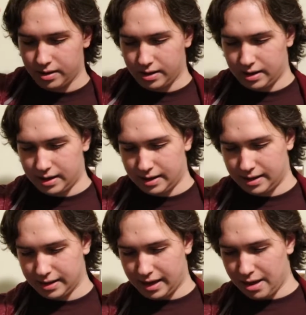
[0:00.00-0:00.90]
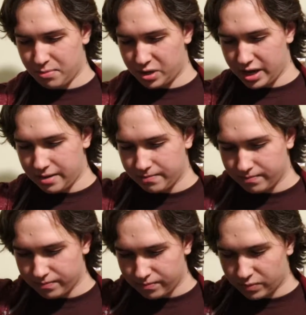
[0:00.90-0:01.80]
gameplay,
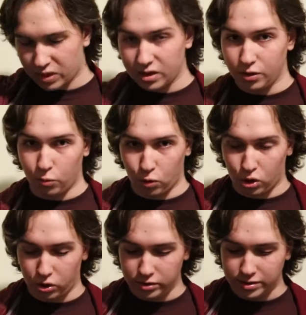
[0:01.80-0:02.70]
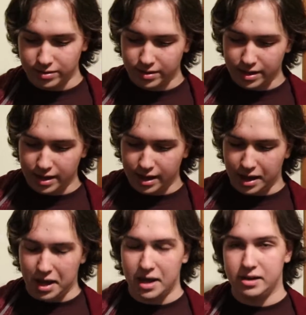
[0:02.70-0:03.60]
the world,
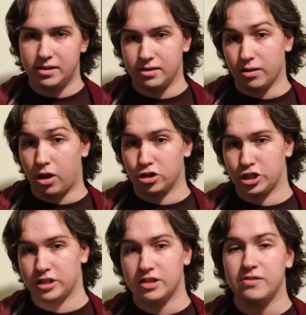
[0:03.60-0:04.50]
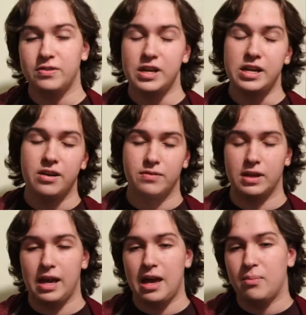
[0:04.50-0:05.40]
and the longevity of the
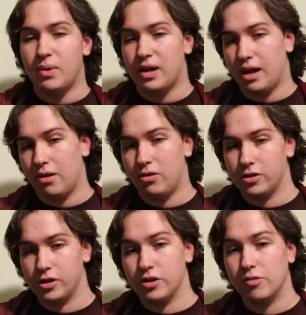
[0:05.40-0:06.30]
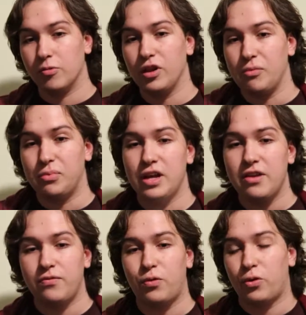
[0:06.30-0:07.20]
game, how long you can really play
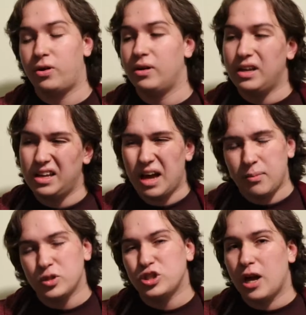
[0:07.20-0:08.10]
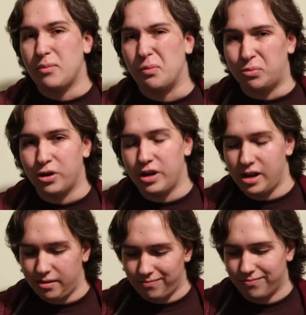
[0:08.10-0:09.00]
it for, how much time you put it in.